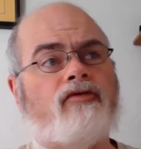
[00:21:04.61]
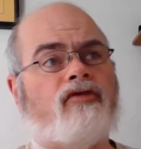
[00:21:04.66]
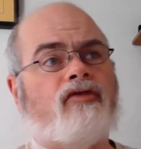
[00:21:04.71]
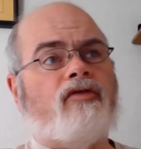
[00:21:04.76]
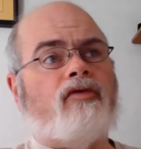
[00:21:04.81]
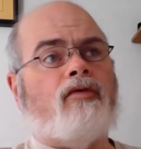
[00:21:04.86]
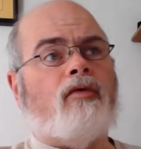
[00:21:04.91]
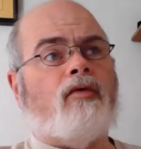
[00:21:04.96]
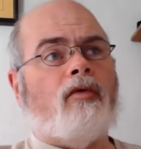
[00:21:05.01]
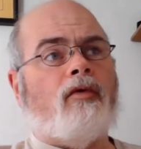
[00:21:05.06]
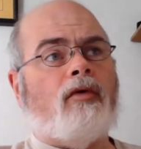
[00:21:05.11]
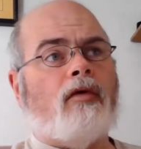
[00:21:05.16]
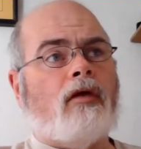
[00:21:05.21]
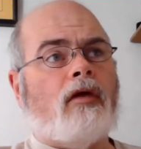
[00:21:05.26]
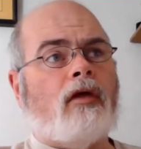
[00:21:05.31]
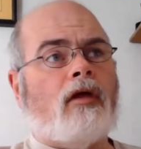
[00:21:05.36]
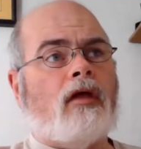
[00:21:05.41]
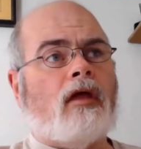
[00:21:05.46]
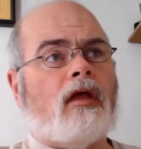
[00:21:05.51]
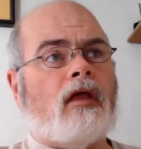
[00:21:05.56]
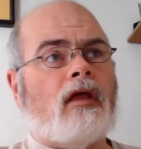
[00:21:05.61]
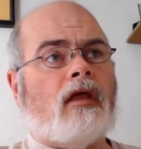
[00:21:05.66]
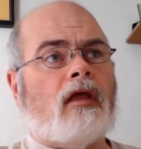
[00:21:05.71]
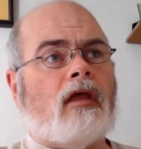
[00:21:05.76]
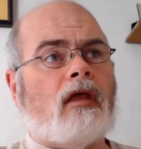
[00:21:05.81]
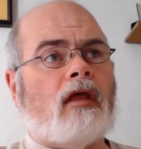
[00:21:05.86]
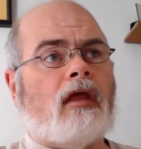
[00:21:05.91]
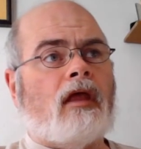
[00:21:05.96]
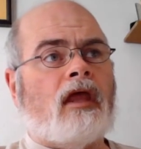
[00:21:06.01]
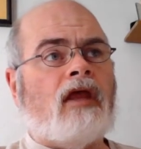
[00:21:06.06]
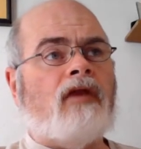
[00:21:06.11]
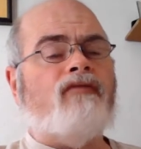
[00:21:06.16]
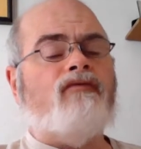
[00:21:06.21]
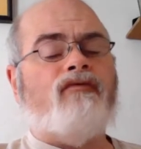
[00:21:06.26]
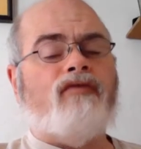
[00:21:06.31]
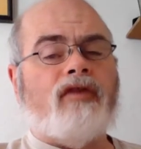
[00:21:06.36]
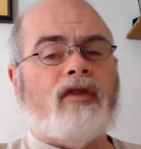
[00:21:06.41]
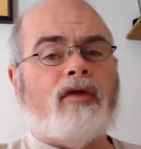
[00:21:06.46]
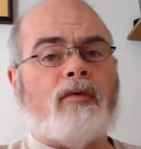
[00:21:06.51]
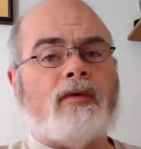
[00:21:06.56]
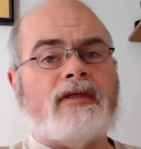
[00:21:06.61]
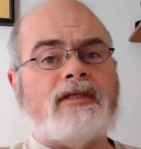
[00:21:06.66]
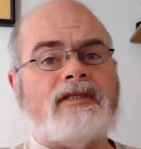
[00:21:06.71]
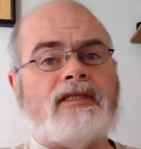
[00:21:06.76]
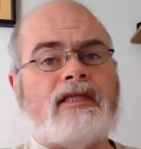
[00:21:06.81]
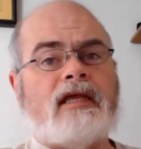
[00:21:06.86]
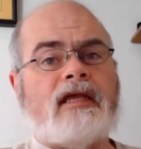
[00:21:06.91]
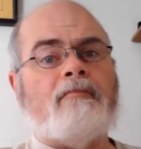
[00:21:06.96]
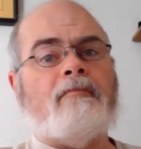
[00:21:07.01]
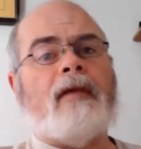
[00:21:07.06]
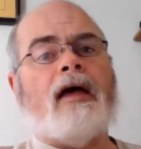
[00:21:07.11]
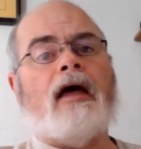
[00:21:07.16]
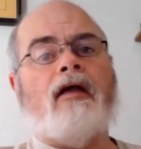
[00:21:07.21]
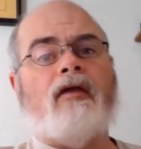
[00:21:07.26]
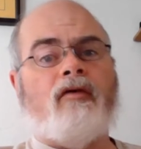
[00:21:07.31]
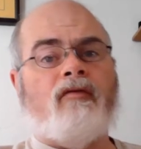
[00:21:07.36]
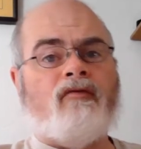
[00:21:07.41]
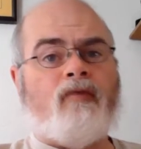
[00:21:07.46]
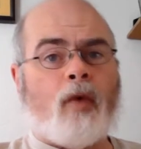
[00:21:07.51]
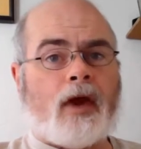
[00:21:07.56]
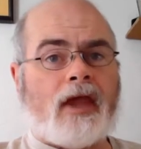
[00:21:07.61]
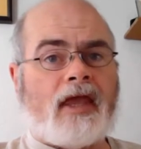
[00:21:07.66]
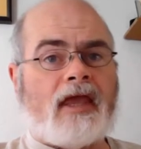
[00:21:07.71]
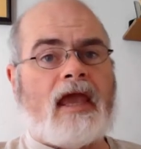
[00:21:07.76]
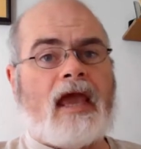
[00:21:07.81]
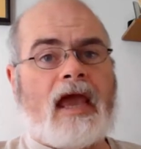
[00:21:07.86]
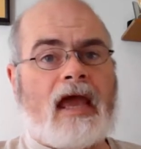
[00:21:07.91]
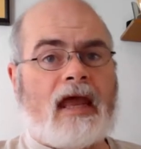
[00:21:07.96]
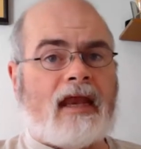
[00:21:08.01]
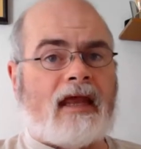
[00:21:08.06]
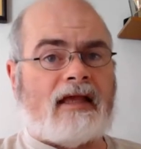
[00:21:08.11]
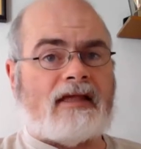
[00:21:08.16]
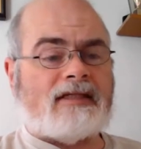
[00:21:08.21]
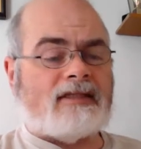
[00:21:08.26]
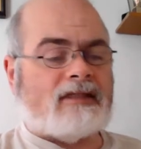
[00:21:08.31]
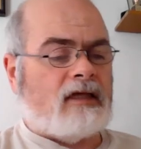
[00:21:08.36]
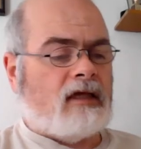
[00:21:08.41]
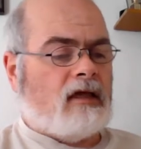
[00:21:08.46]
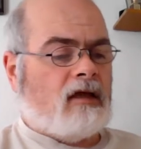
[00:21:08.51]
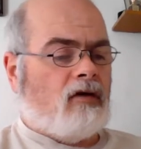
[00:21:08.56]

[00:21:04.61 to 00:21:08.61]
to influence the amount of organics,